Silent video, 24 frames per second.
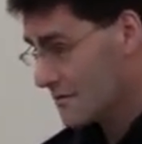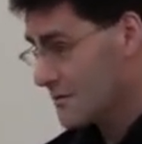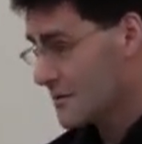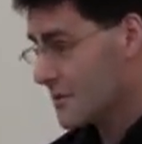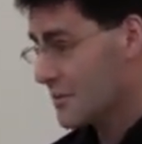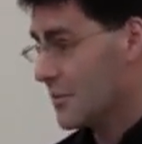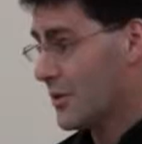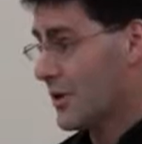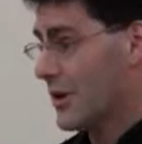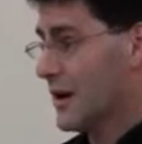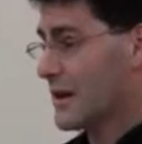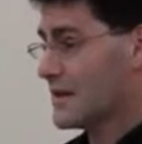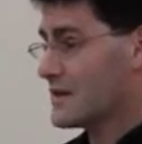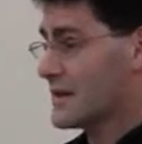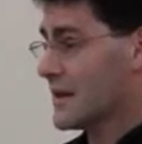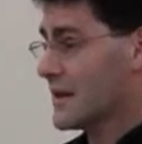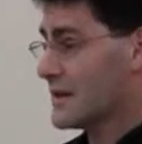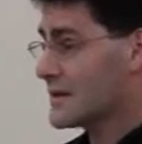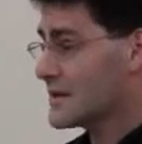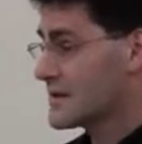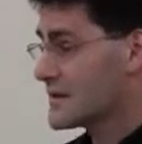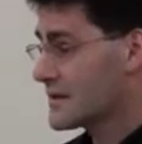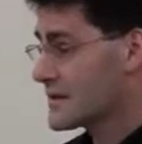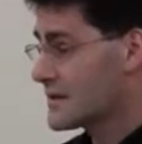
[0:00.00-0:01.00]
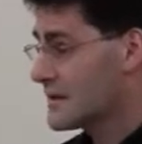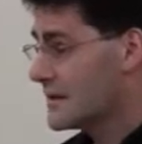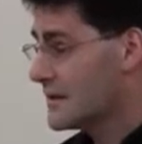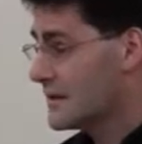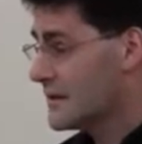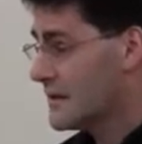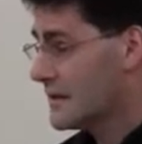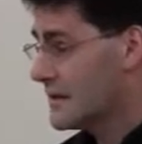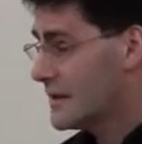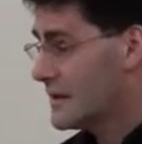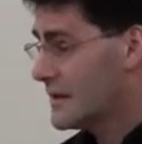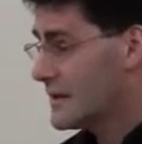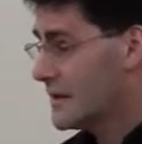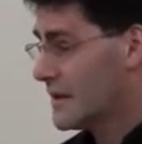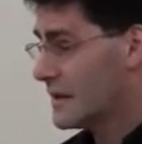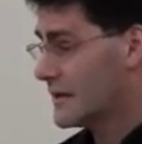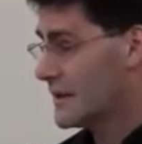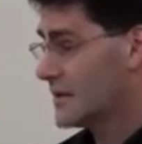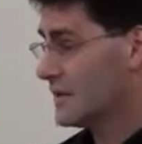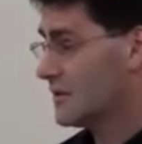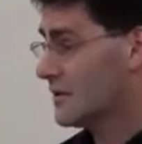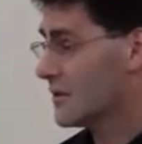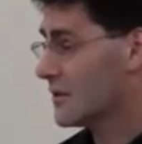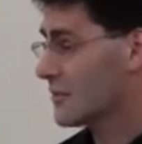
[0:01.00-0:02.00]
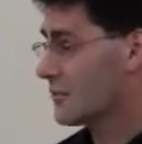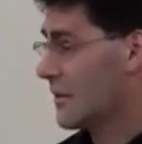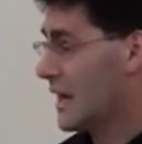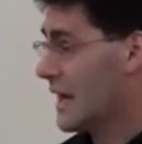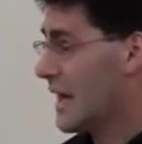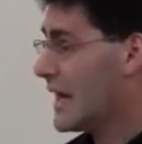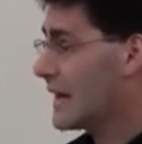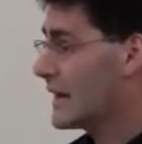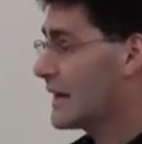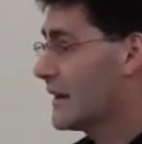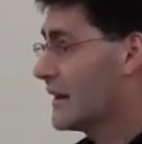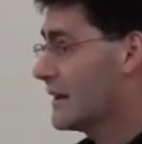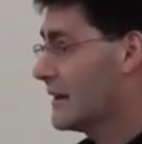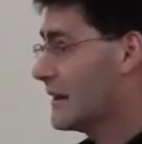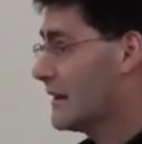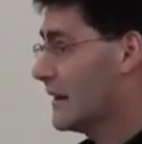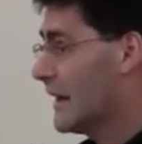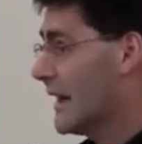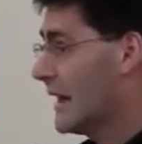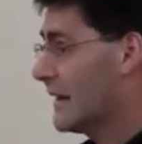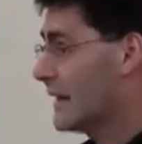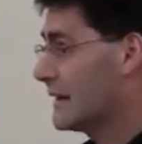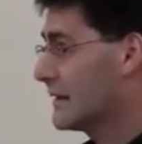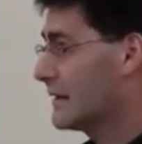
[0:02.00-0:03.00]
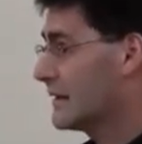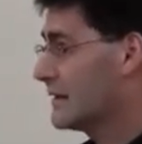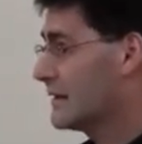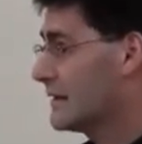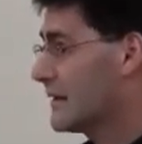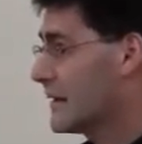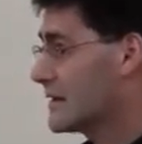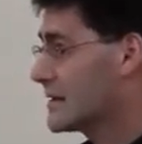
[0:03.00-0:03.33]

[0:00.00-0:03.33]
through the process and then look back at it,